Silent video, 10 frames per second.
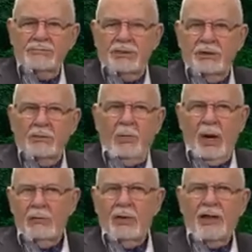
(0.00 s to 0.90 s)
You know,
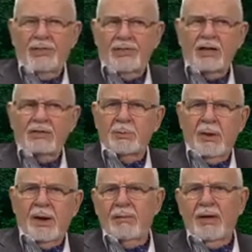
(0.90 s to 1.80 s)
why would I think to
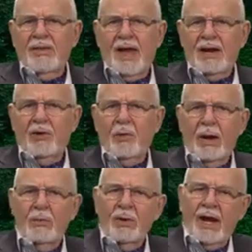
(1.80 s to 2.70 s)
pray about that? Or
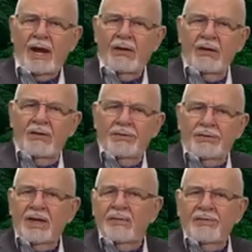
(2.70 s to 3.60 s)
why would I
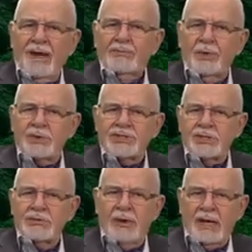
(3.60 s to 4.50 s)
think of that
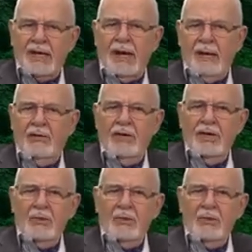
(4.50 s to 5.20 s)
person right now?